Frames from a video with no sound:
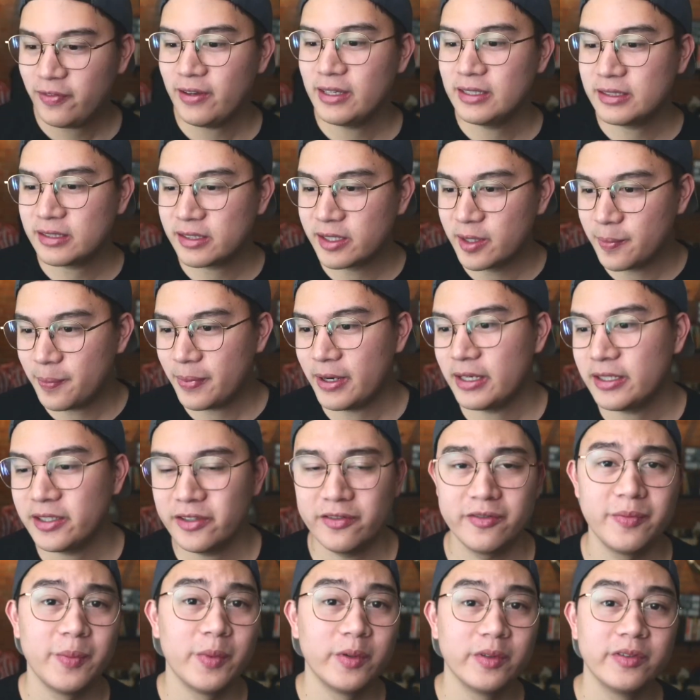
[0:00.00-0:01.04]
faced
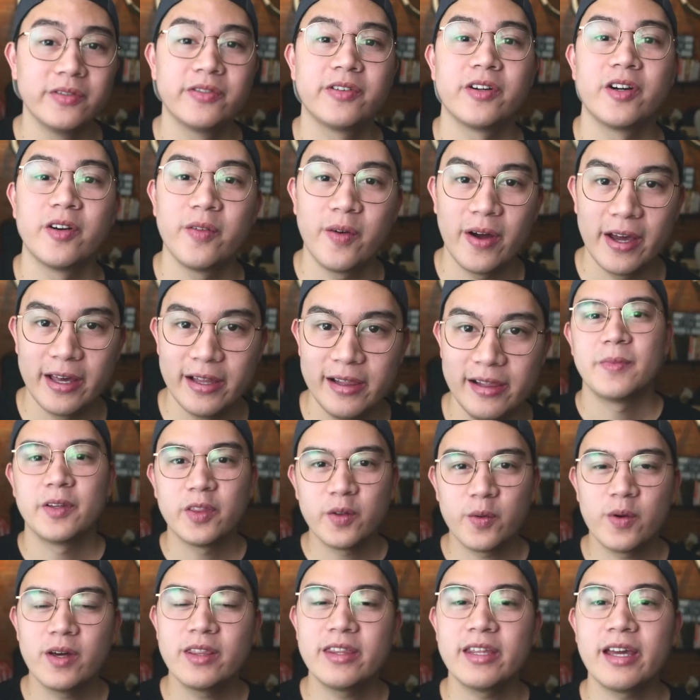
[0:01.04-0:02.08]
depressive mode for a while.
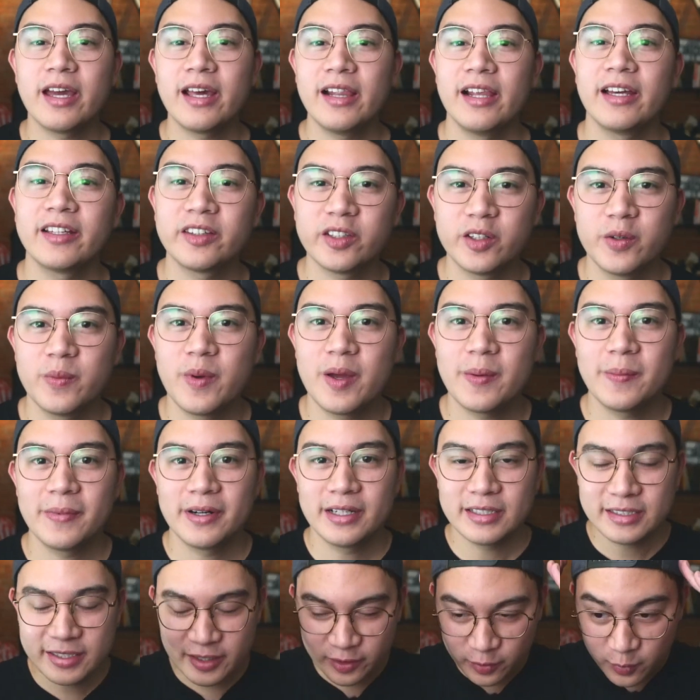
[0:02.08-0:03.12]
But the one thing I like to
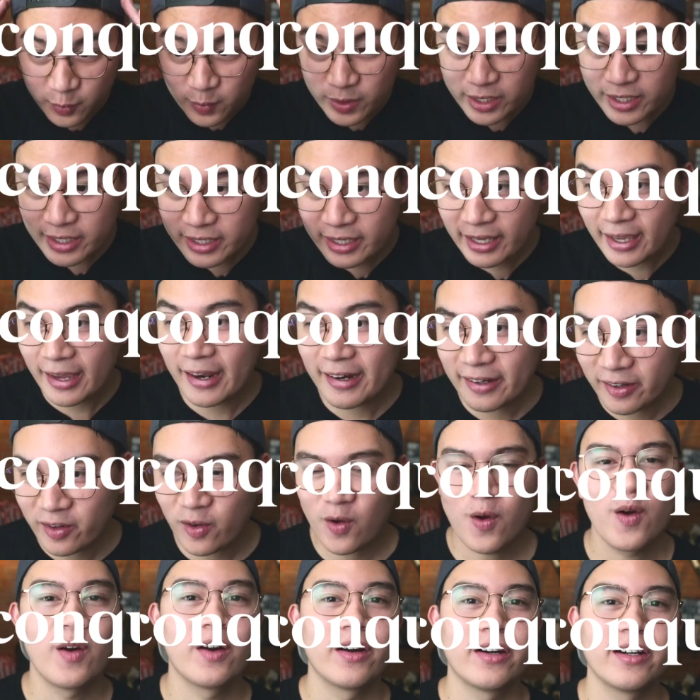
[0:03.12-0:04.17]
remember is that we can
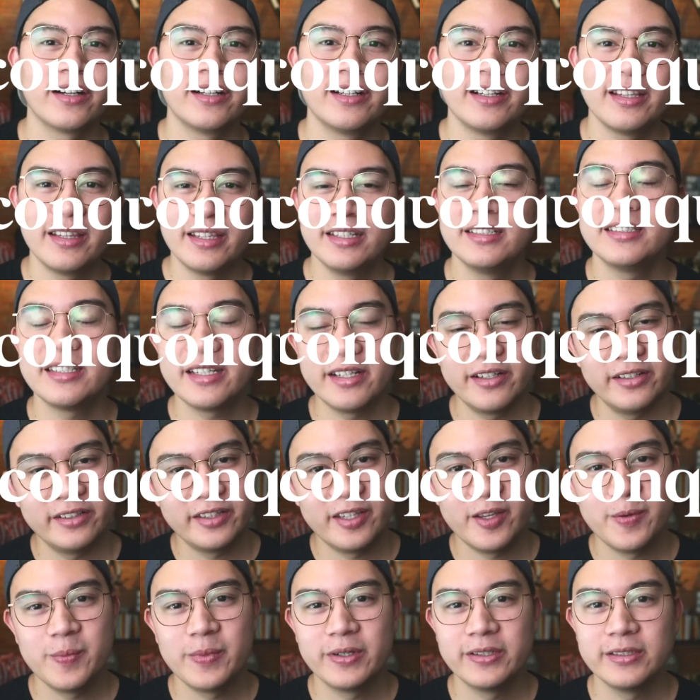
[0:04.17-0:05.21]
conquer these inner
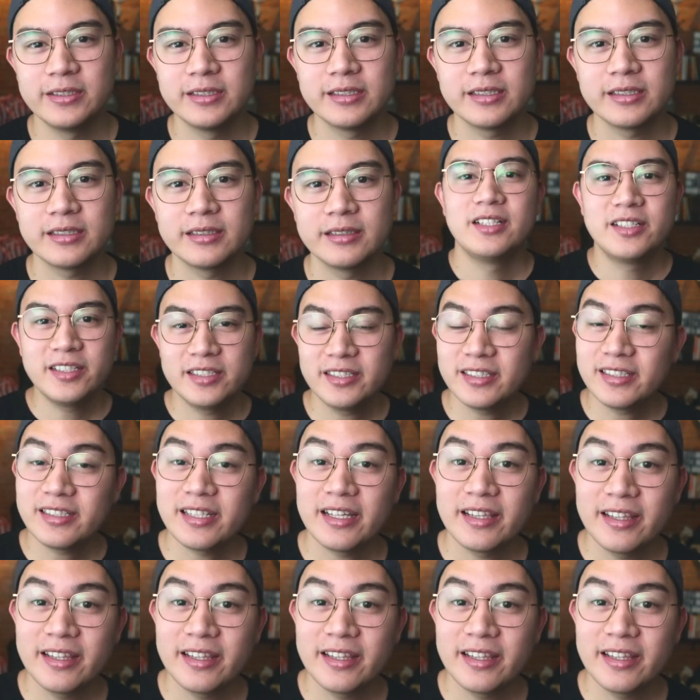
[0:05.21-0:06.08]
demons. Jesus